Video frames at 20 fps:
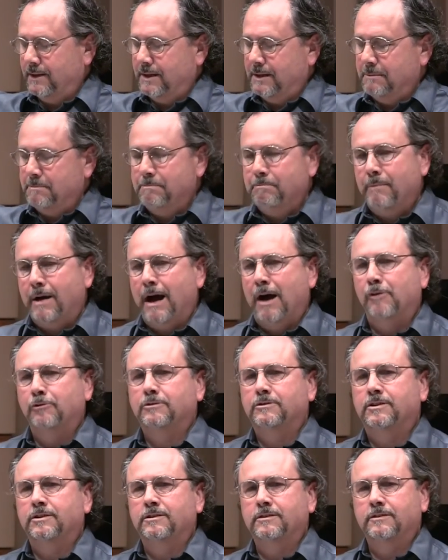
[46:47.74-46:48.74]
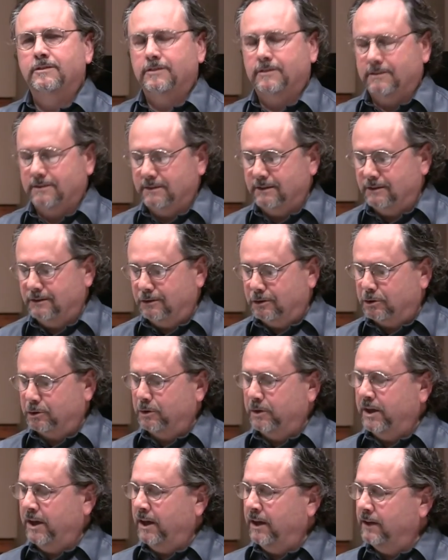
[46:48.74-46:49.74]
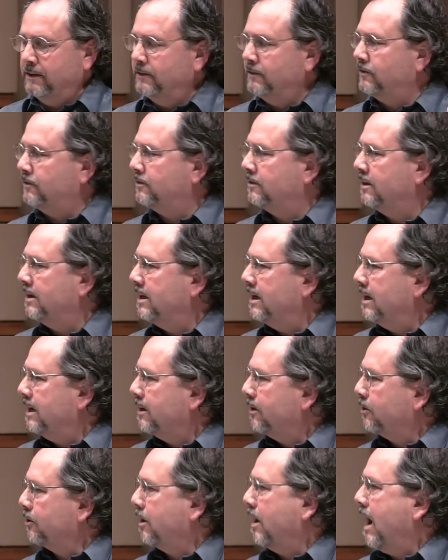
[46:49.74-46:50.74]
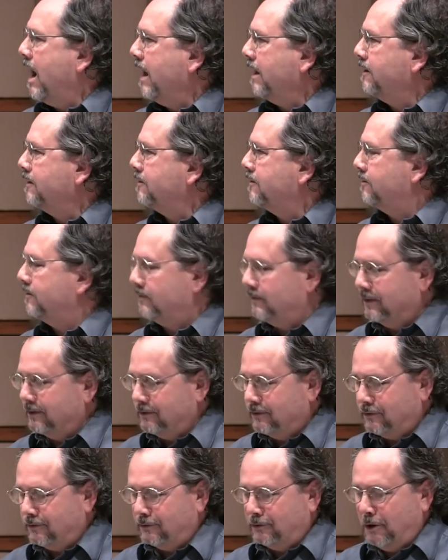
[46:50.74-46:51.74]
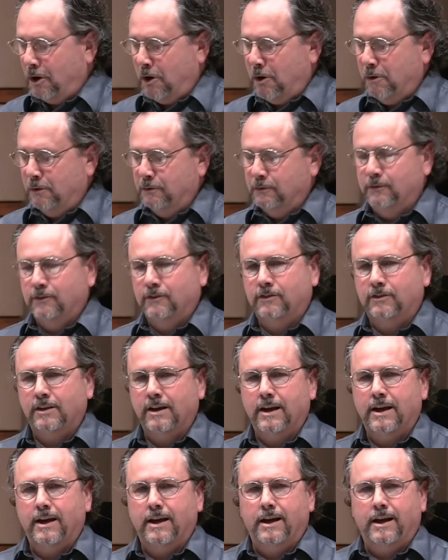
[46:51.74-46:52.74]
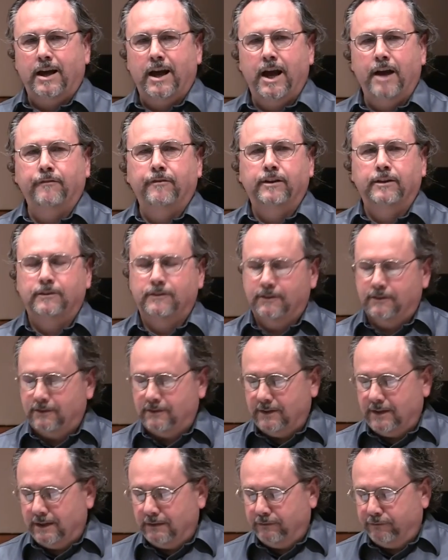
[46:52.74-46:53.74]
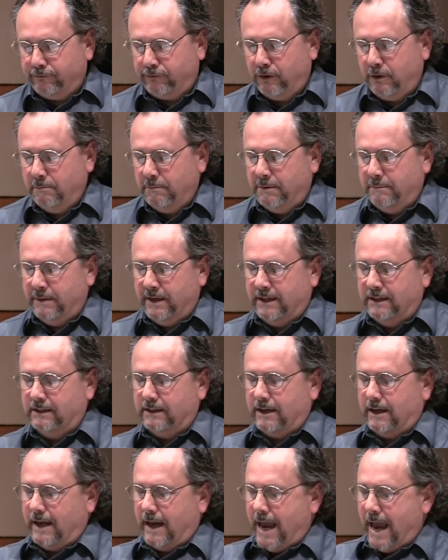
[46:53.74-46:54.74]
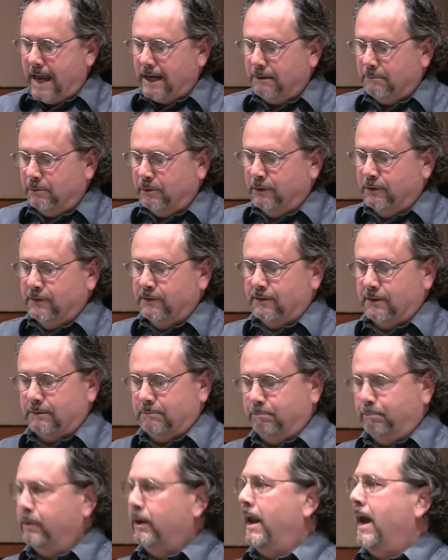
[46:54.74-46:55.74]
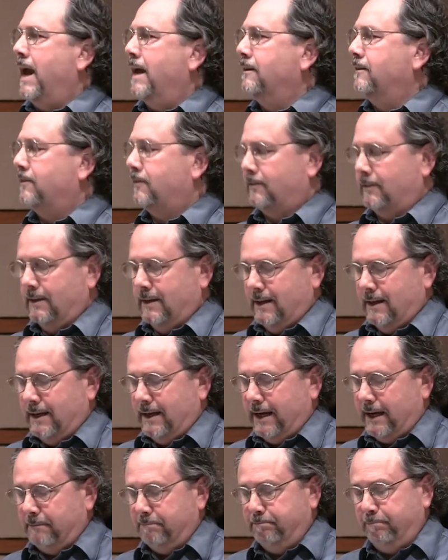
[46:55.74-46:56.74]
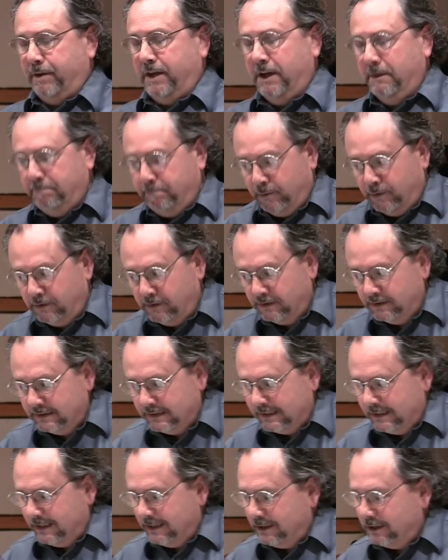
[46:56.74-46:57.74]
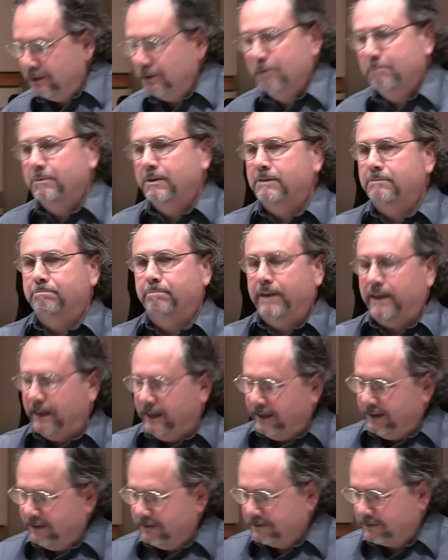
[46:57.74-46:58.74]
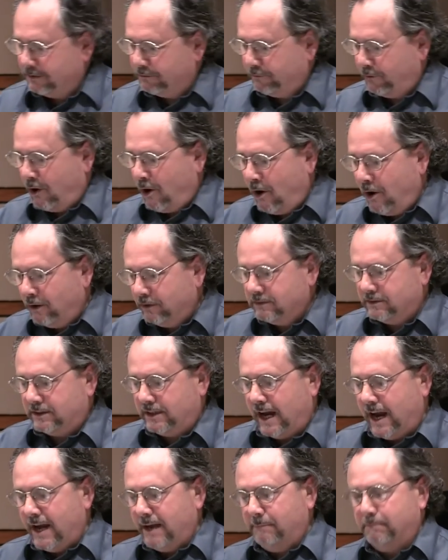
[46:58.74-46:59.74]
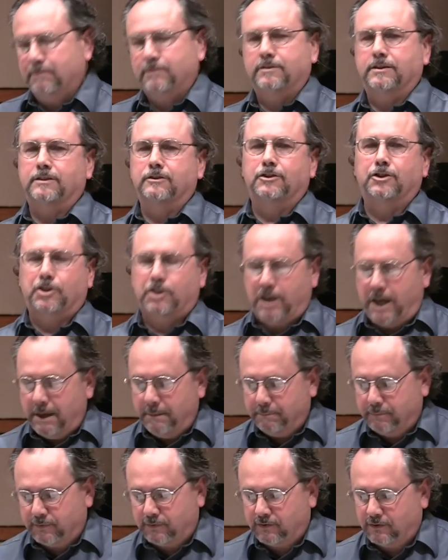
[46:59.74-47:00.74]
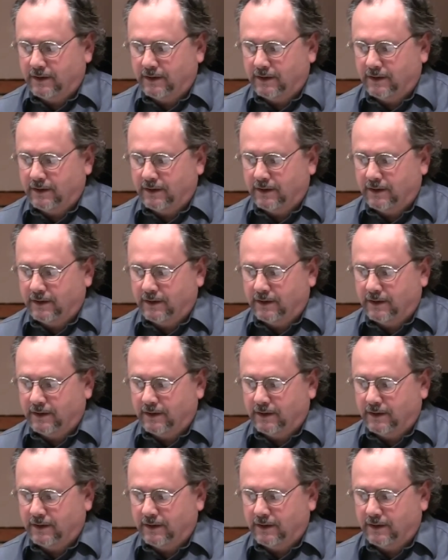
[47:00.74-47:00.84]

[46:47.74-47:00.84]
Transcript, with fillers: mountains and trees, rocks and stones, heavens and firmament, animals and plants and people, human beings of all types and shapes,